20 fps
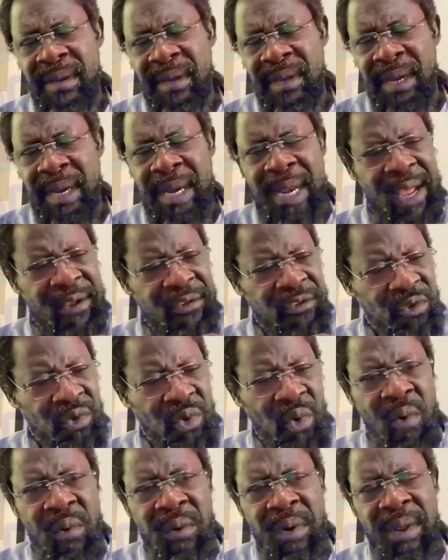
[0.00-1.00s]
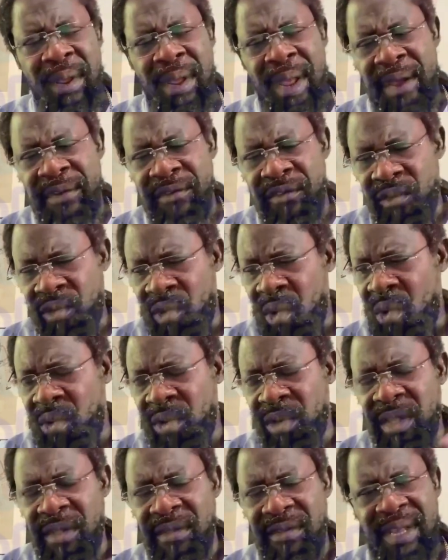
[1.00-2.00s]
in that story as
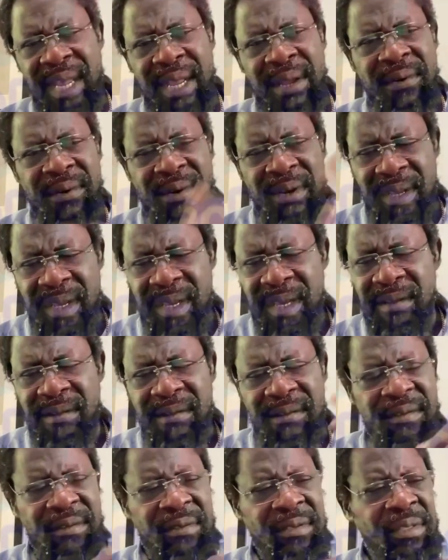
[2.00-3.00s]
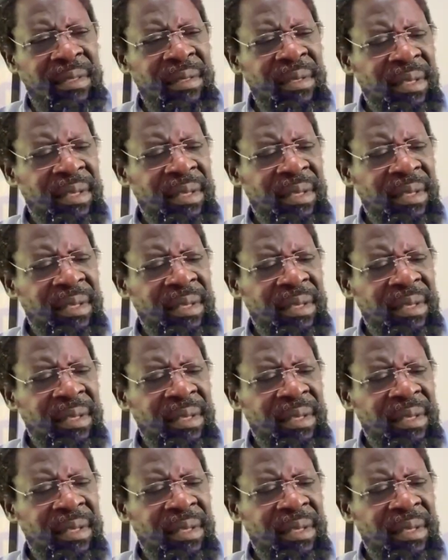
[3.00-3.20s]
told in 2 Kings